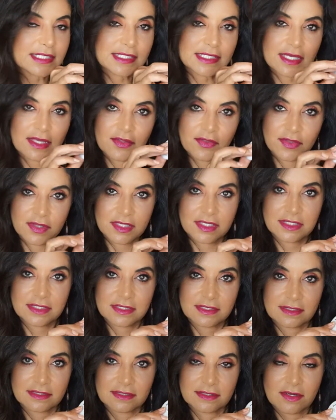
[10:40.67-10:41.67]
sell
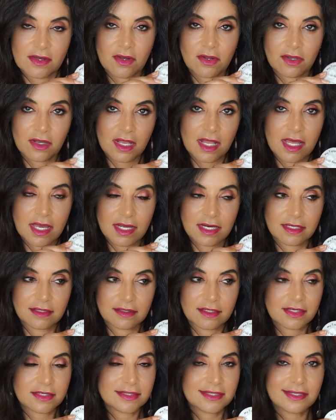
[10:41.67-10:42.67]
this online
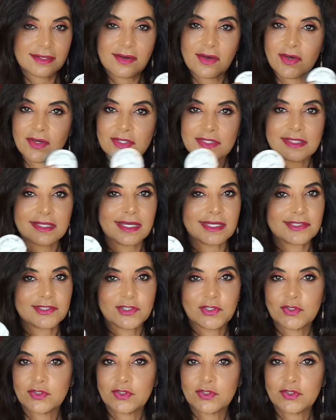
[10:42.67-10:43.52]
because it costs like